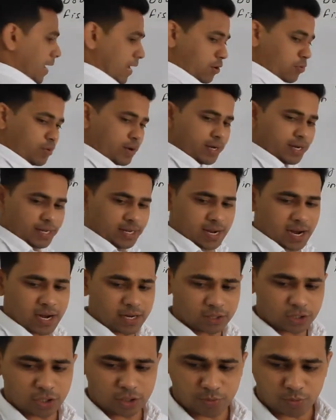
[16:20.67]
aquatic
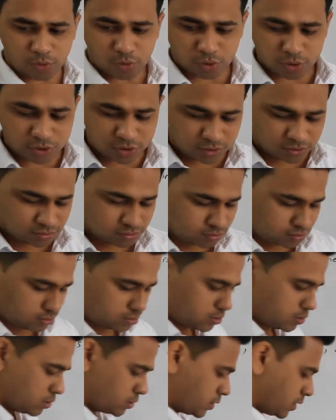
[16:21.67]
arthropods
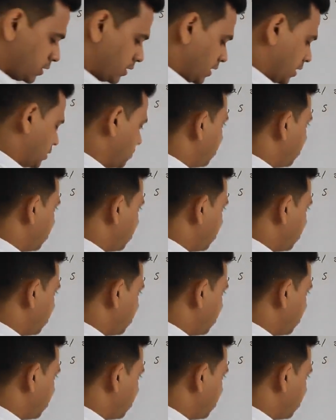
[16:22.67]
such as